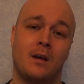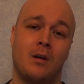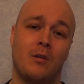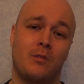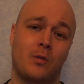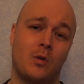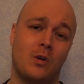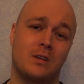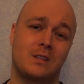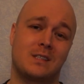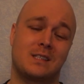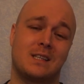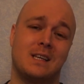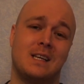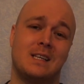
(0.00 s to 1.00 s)
Of
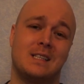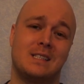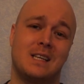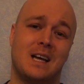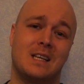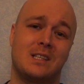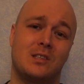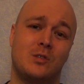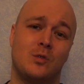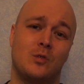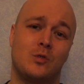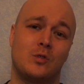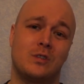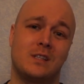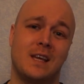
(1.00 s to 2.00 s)
course, thus you
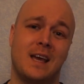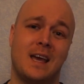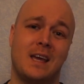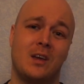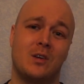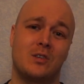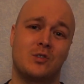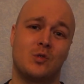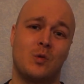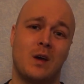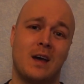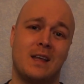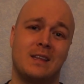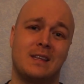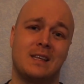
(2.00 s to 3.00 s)
should say your
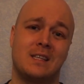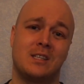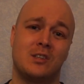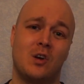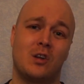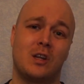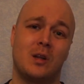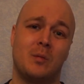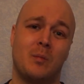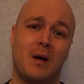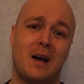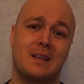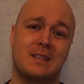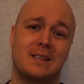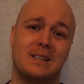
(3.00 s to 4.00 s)
strength is not in
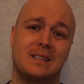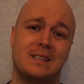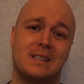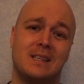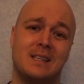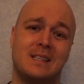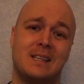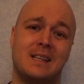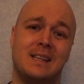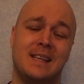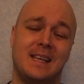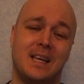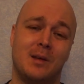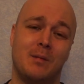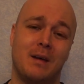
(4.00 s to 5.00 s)
muscles, it's in
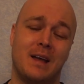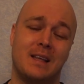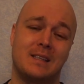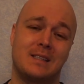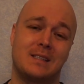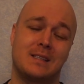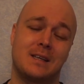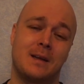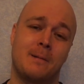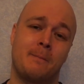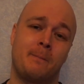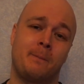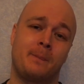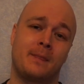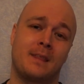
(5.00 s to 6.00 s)
ligaments.
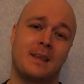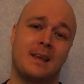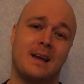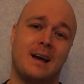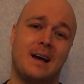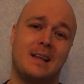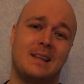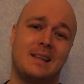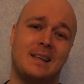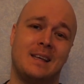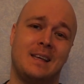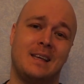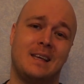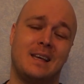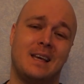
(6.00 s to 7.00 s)
I
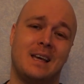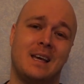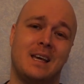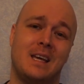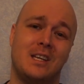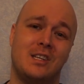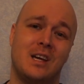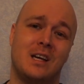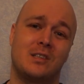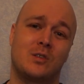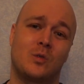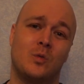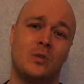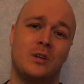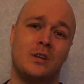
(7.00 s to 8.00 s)
think he
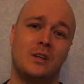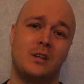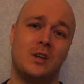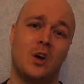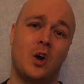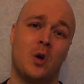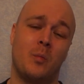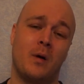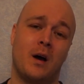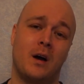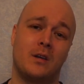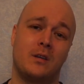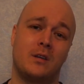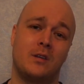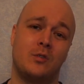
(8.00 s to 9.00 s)
just couldn't know
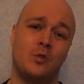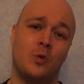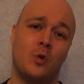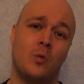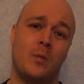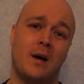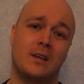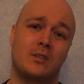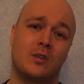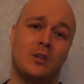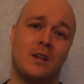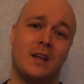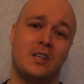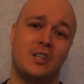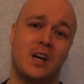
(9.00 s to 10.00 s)
about
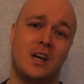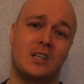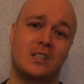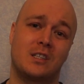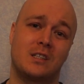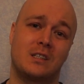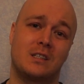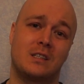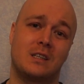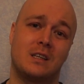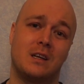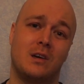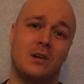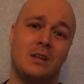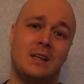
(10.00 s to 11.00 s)
neuromuscular junctions
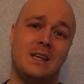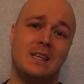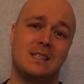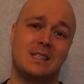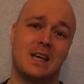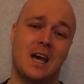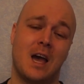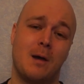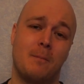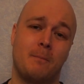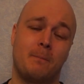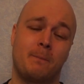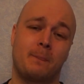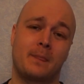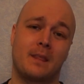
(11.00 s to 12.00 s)
in his time.
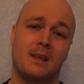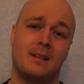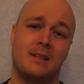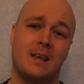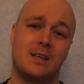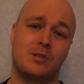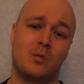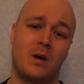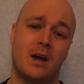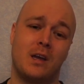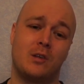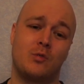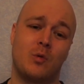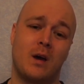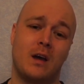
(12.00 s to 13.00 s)
That's why
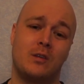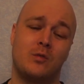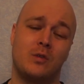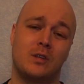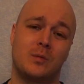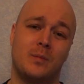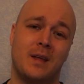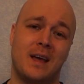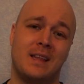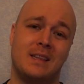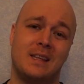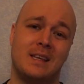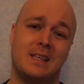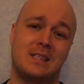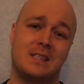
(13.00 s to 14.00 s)
he tried to
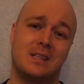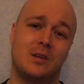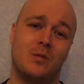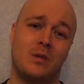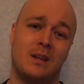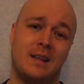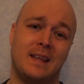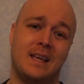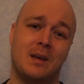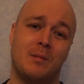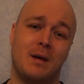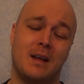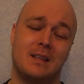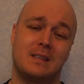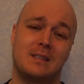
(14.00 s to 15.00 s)
explain this with
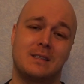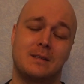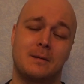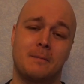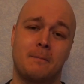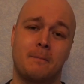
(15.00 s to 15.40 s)
ligaments.